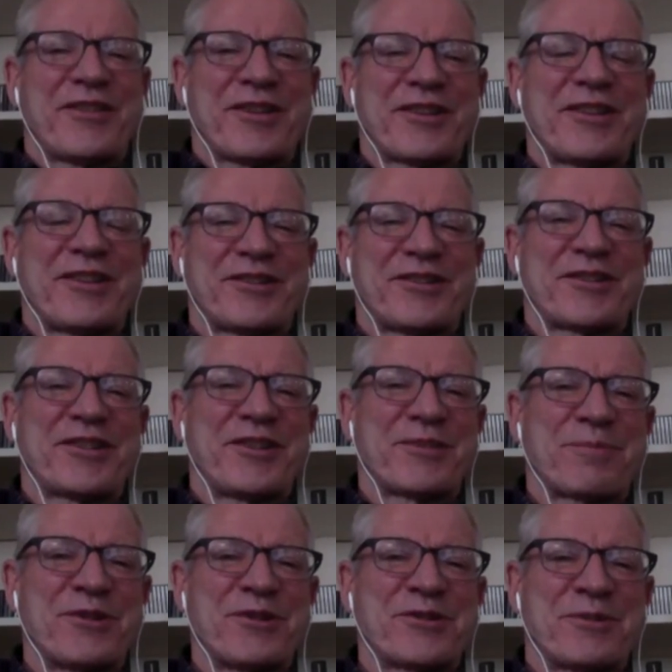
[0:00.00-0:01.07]
his
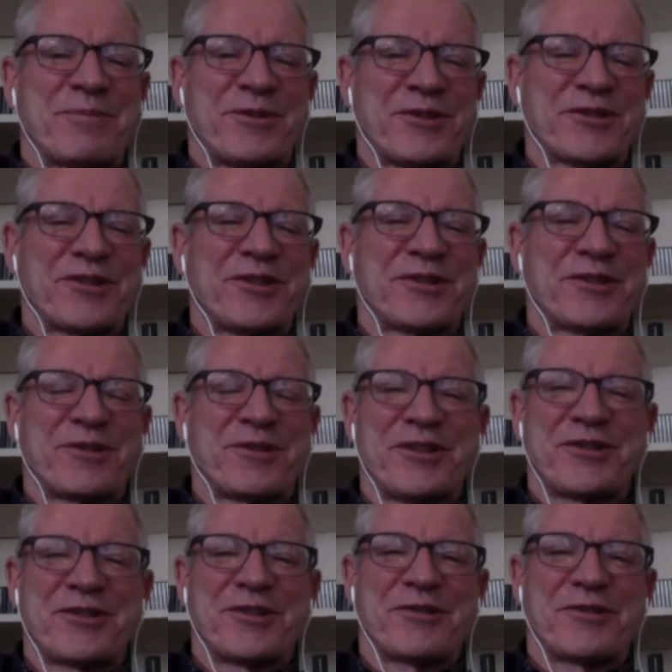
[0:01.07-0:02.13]
principles and his
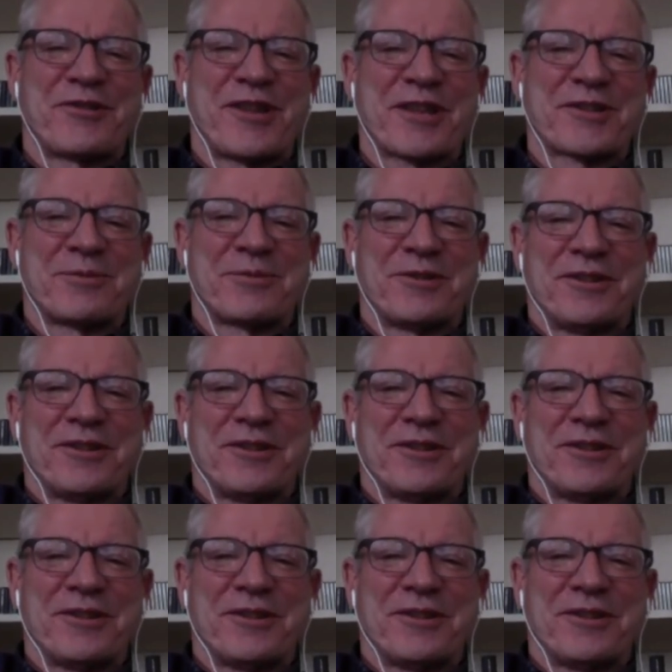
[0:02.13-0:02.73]
religion are flexible.